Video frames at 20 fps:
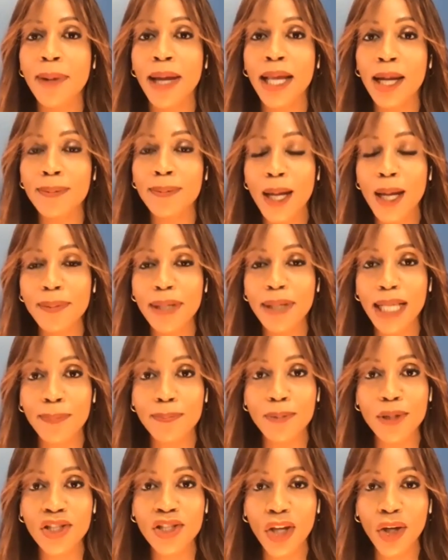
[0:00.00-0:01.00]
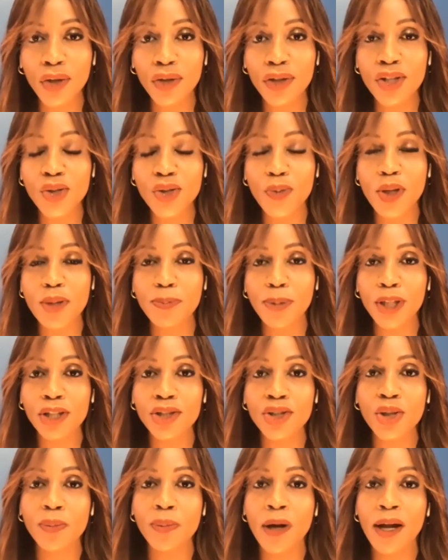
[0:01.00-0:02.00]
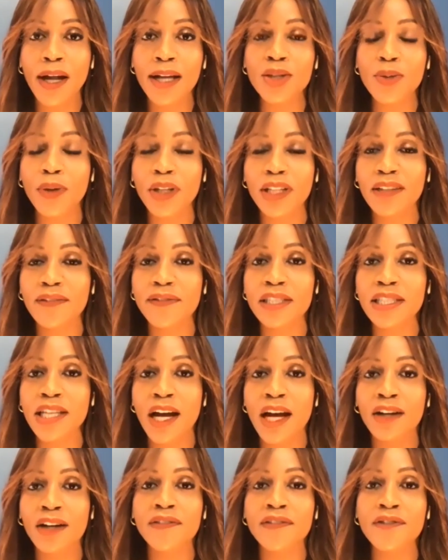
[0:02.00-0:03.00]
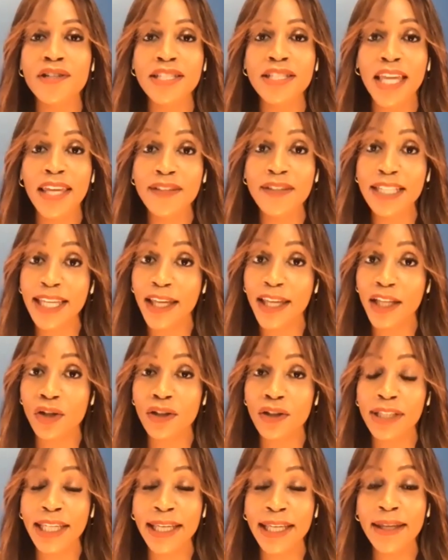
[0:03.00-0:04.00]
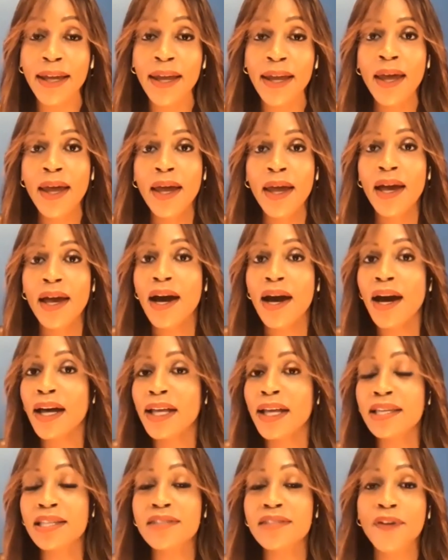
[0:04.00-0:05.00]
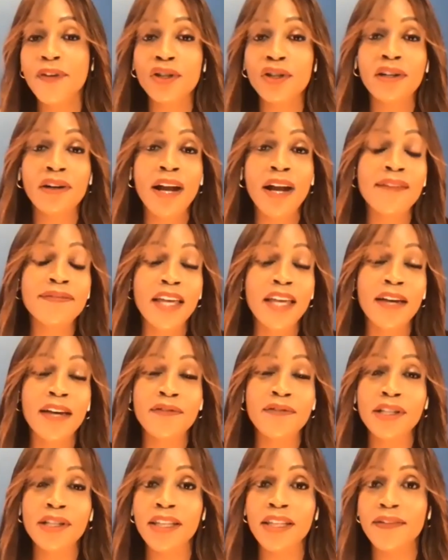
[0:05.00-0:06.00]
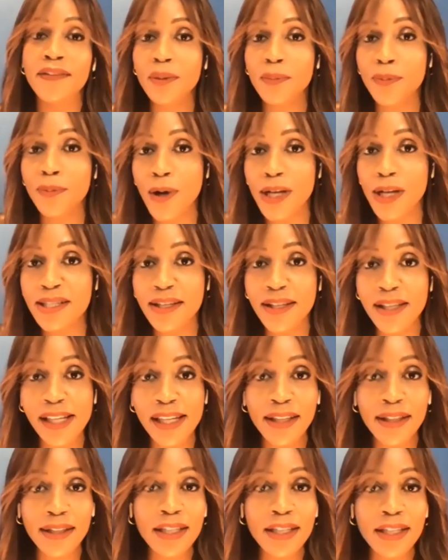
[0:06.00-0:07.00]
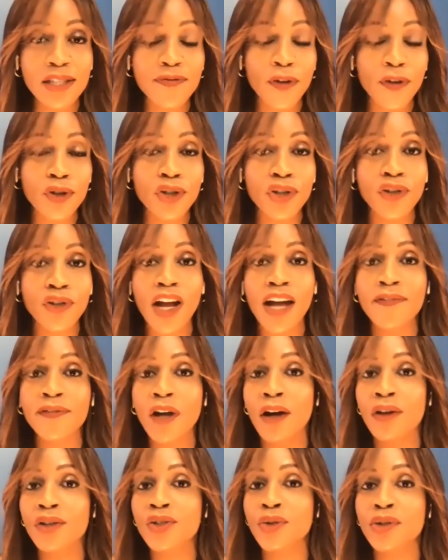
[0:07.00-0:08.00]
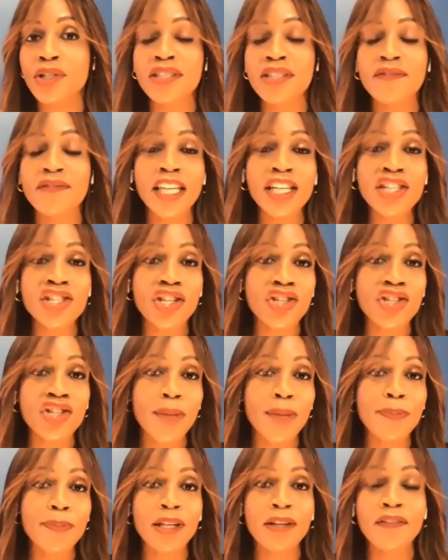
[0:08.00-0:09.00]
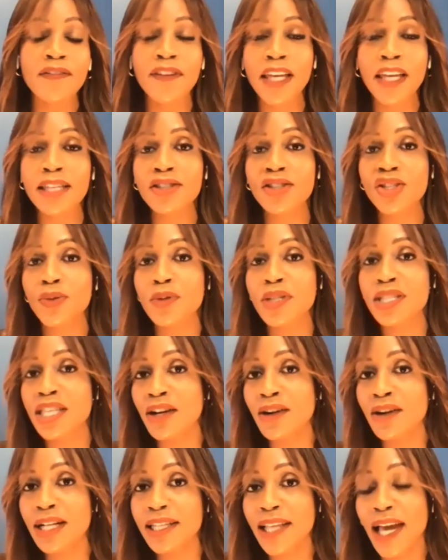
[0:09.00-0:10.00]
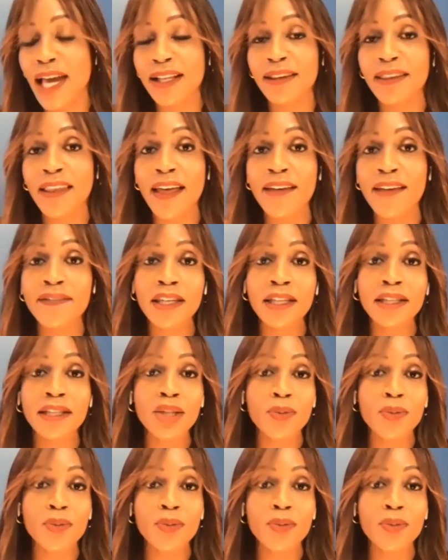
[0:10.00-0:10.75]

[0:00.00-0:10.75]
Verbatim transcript: My upcoming episode is with Pulitzer Prize winning photographer David Kennerly. Uh, he's photographed every living president. He's photographed all sorts of nation shaping events. He was there at 9 11.